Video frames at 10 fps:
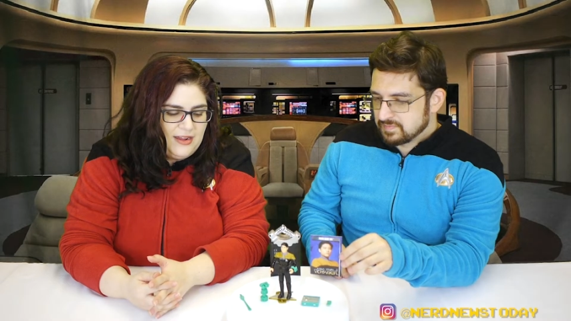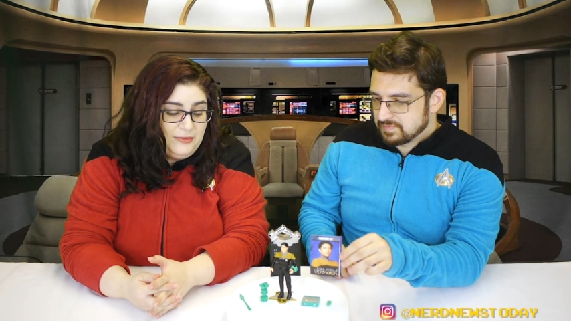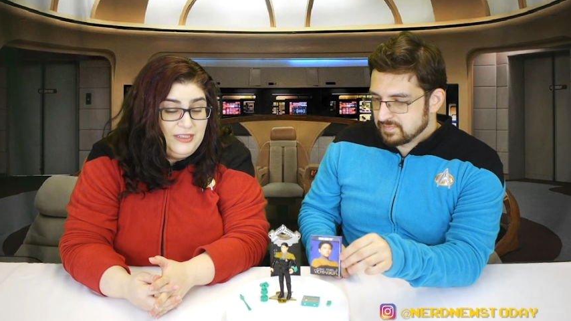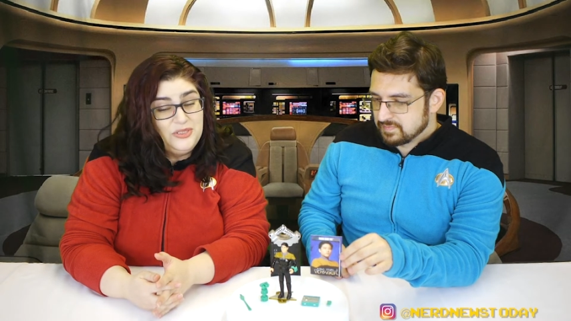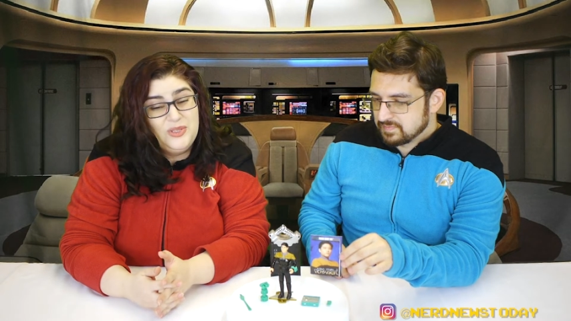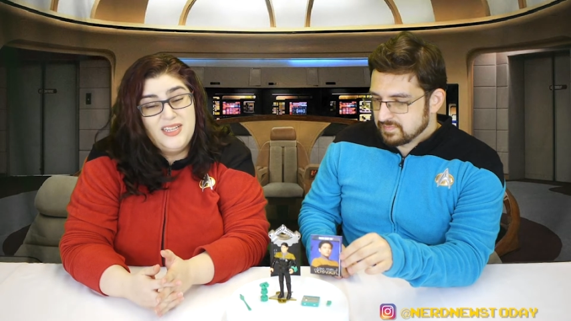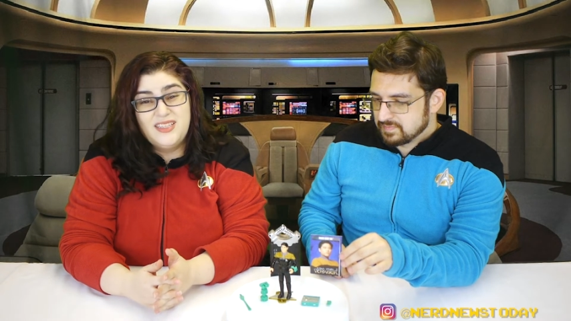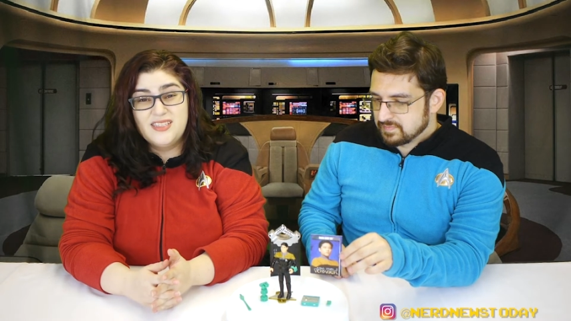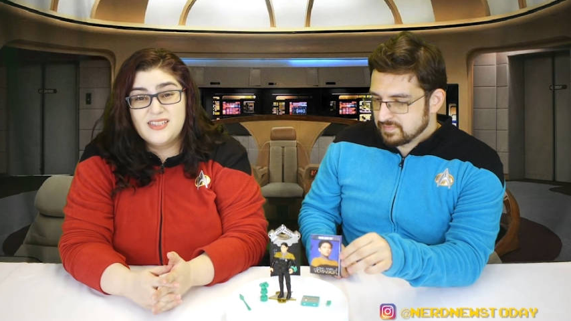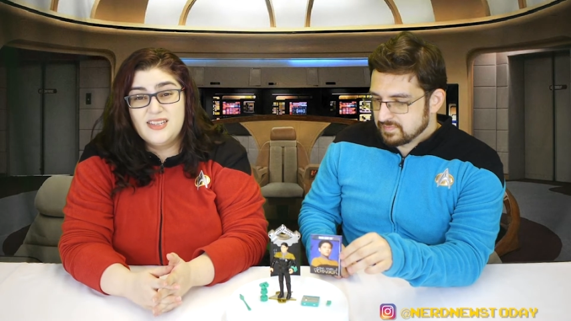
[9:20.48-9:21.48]
Speaker 1: I really do like
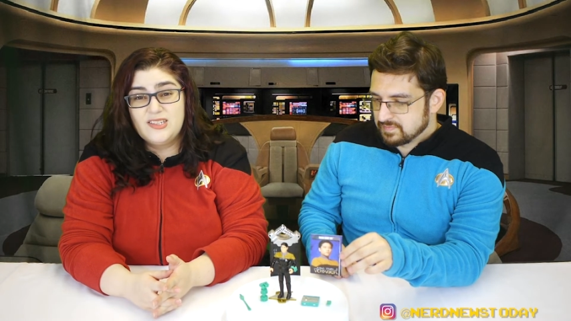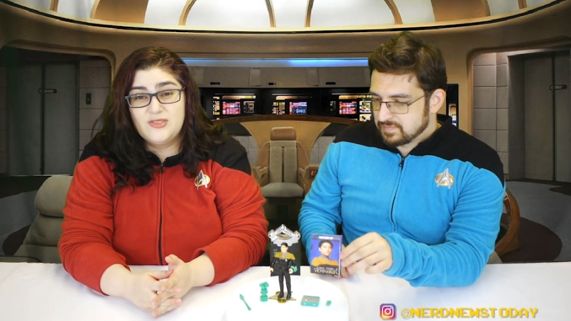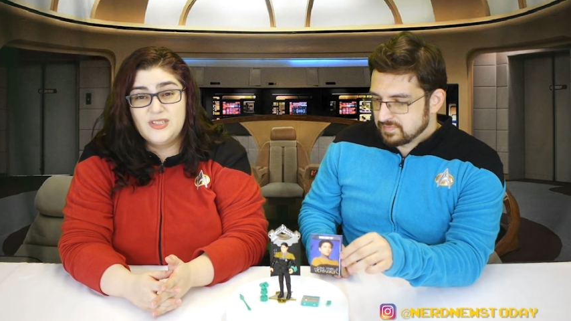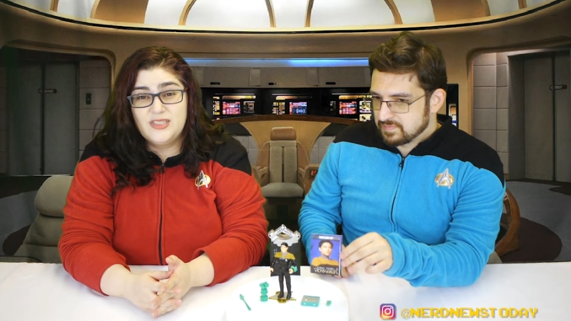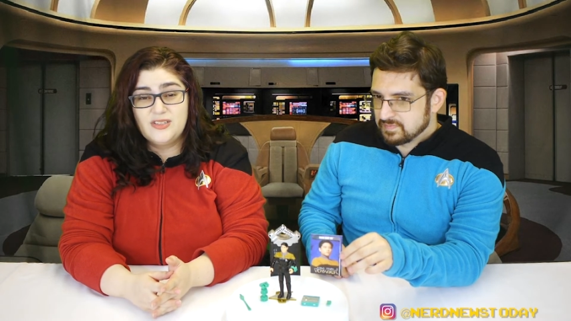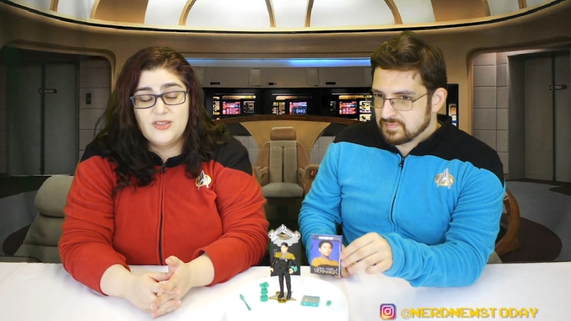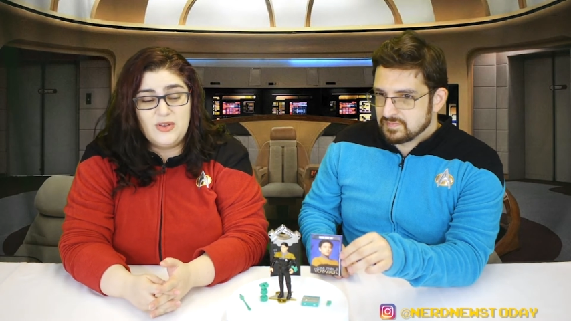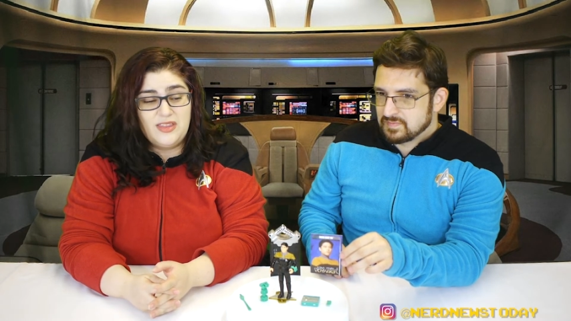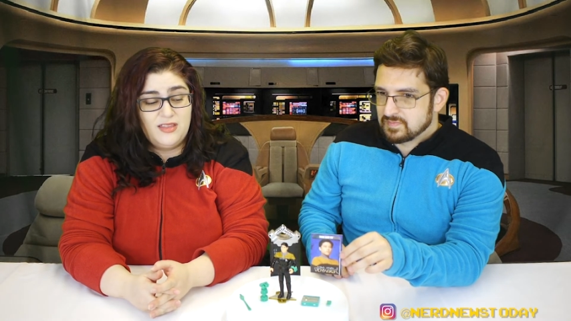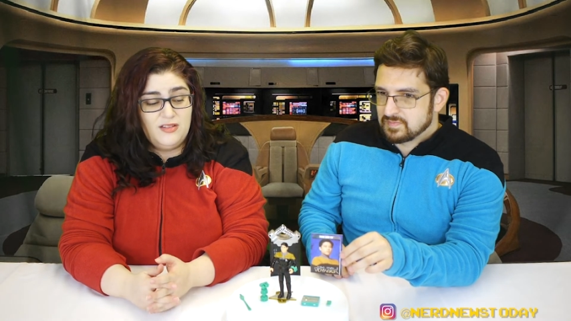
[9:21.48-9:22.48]
these accessories, so
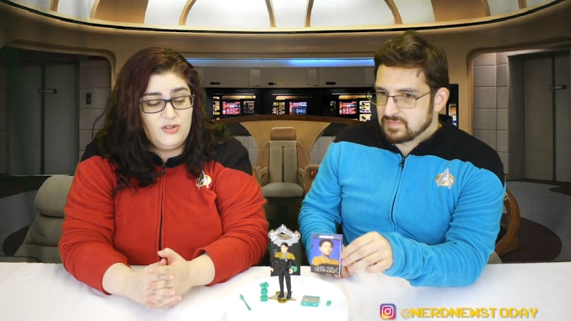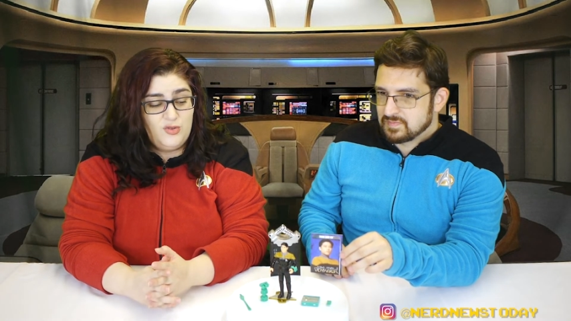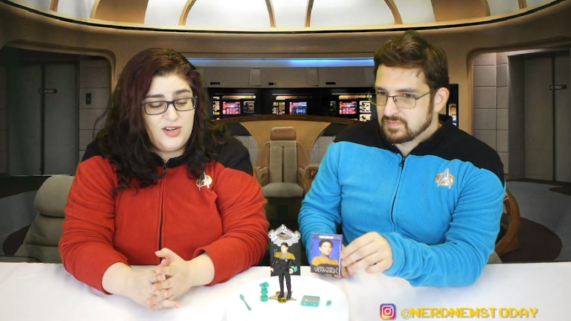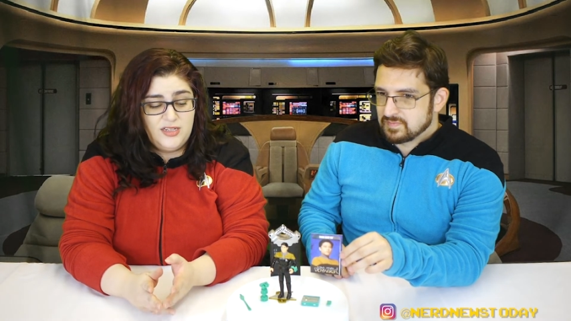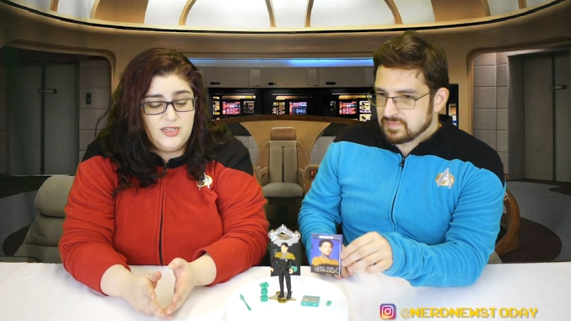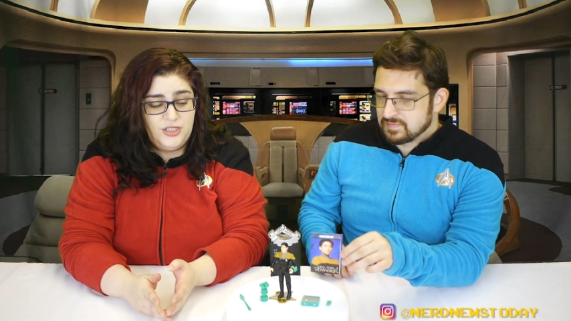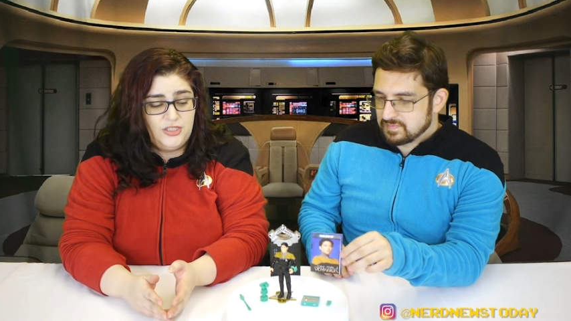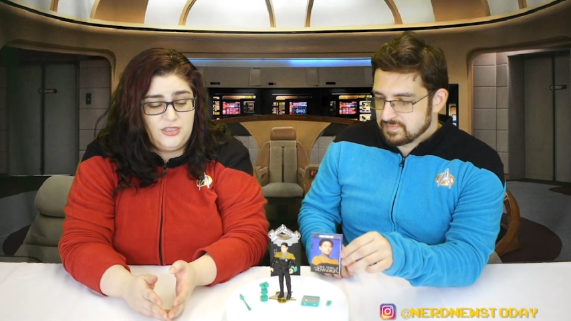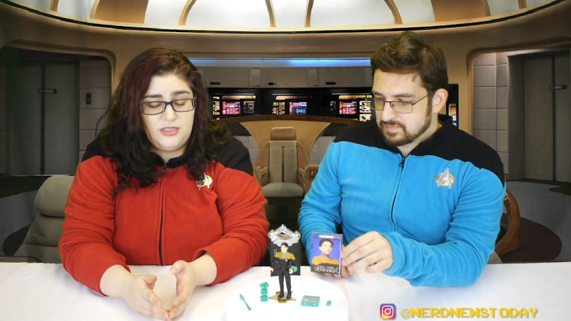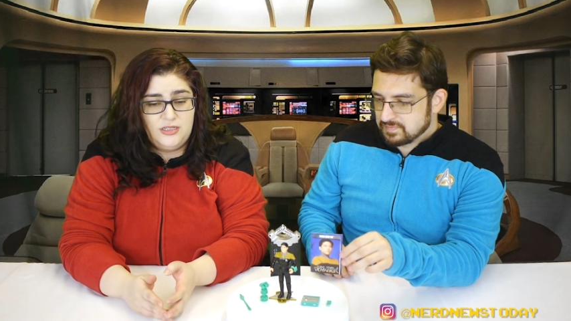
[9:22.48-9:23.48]
I think they're a great
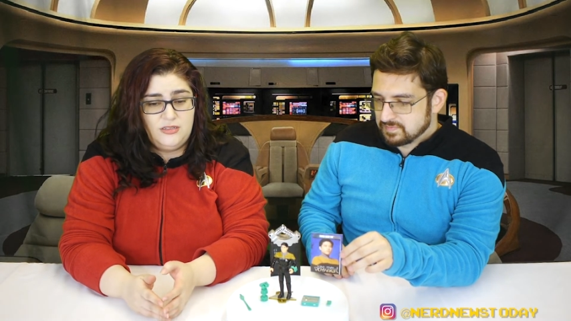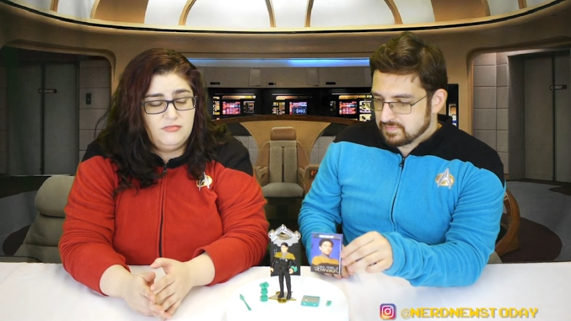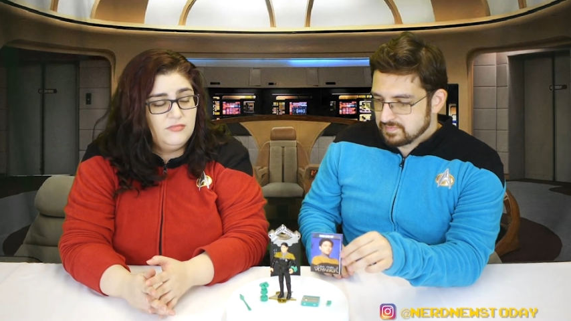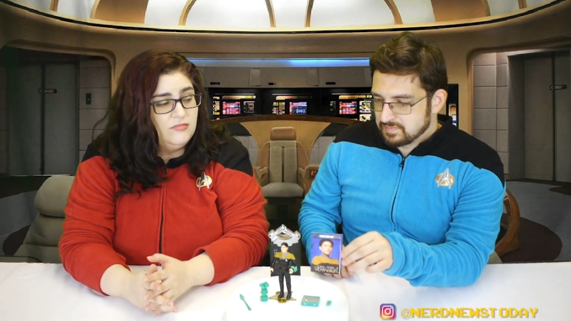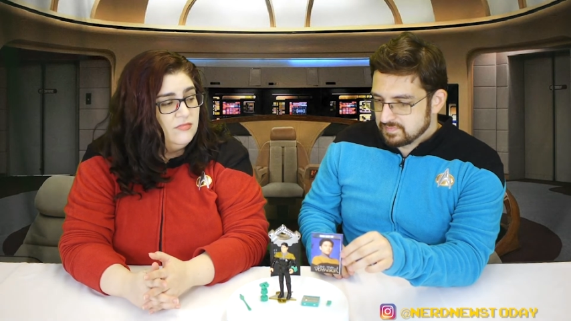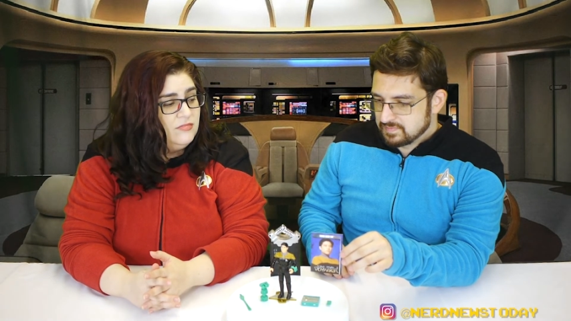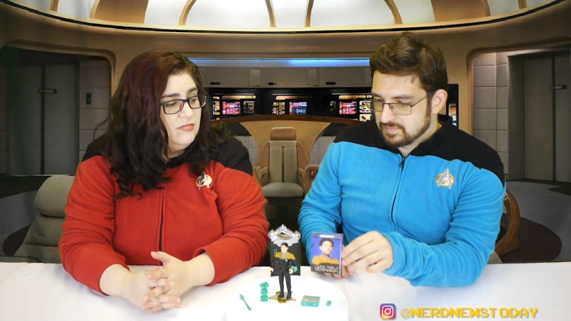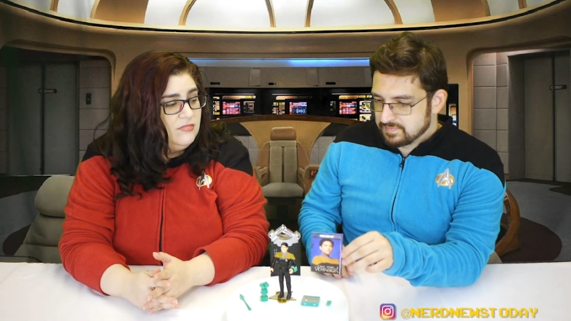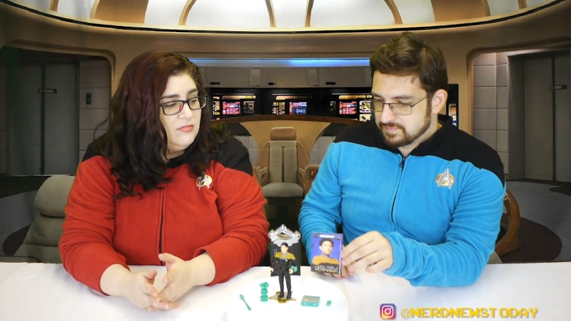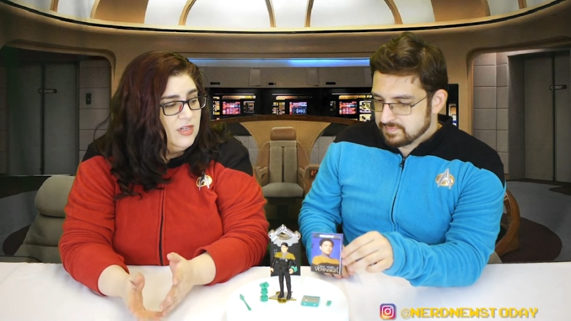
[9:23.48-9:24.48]
addition to,
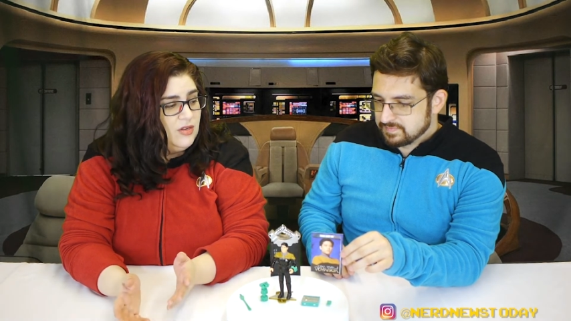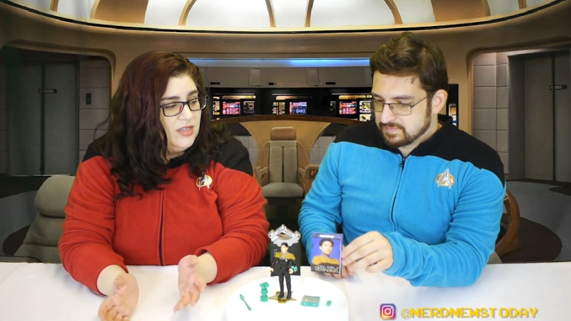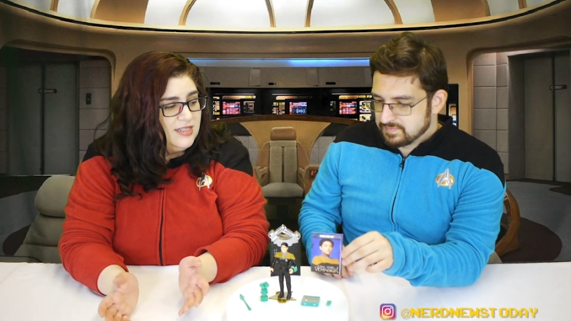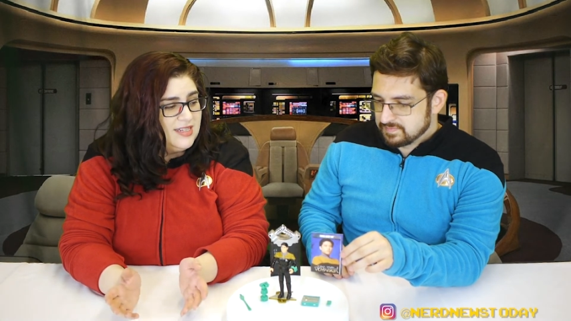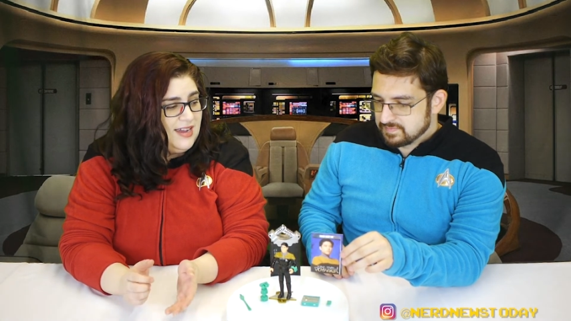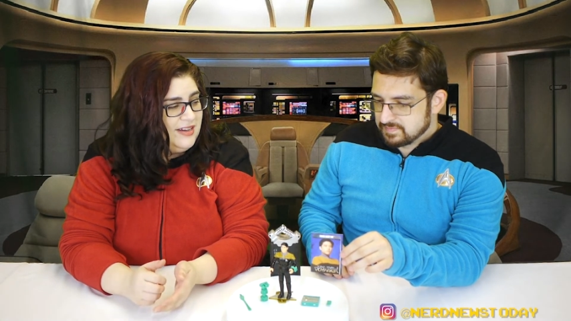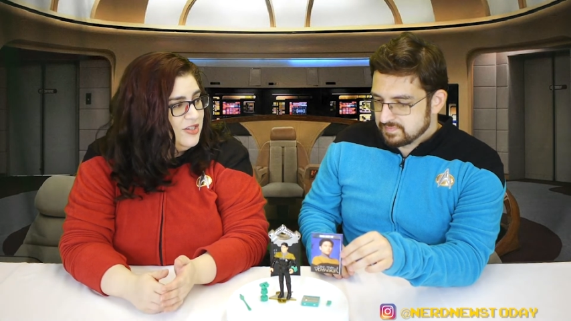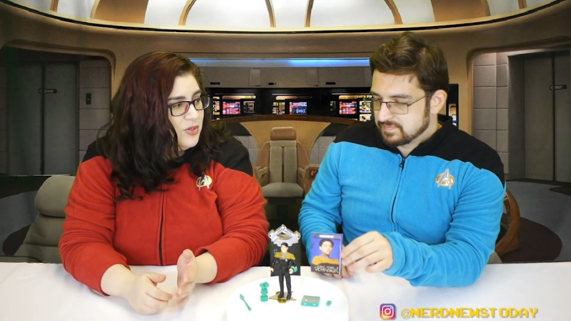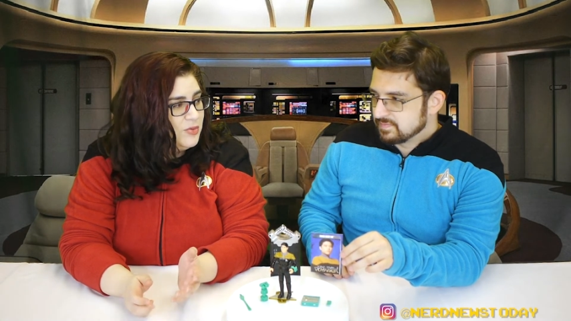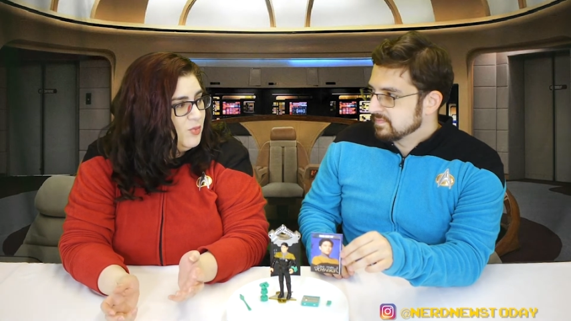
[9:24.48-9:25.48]
you know, the
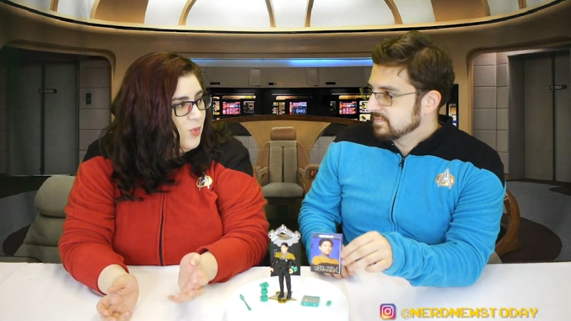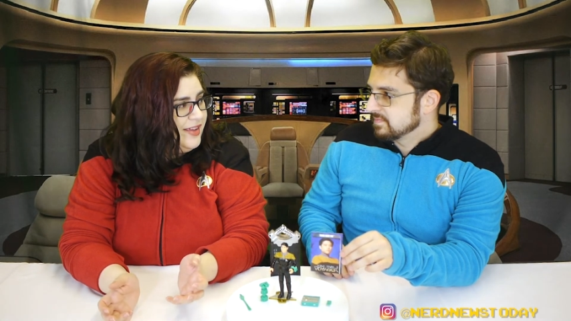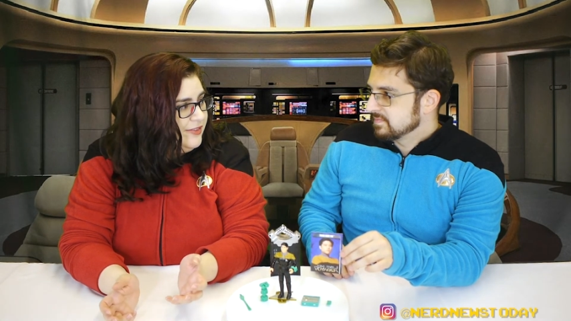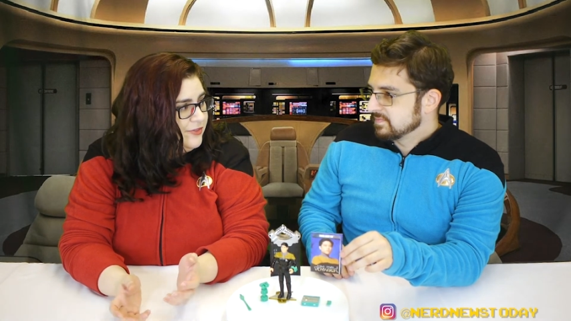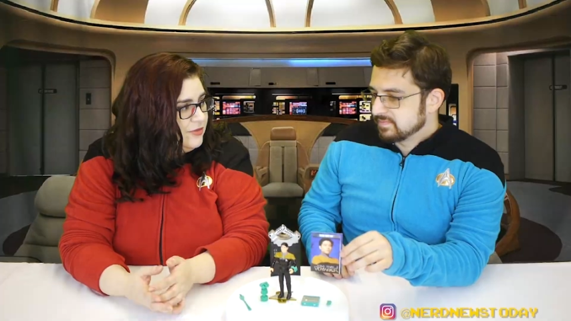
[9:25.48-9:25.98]
entire wave.